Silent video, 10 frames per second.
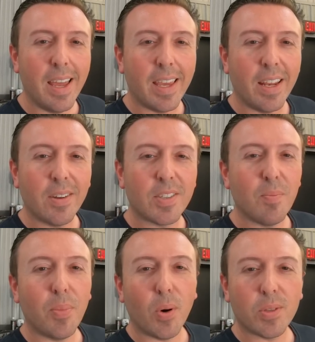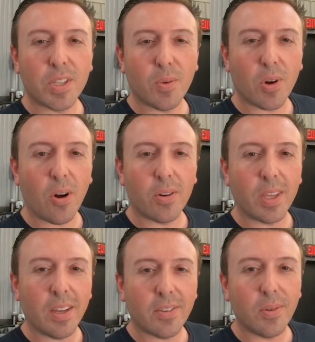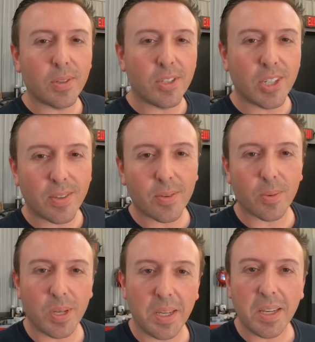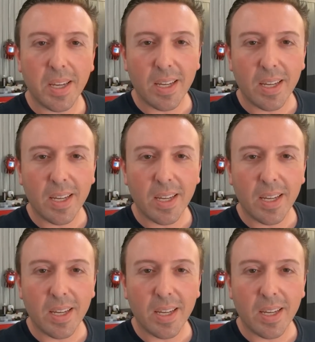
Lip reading: You know, some bolts that were hard to get to on the Gen 3,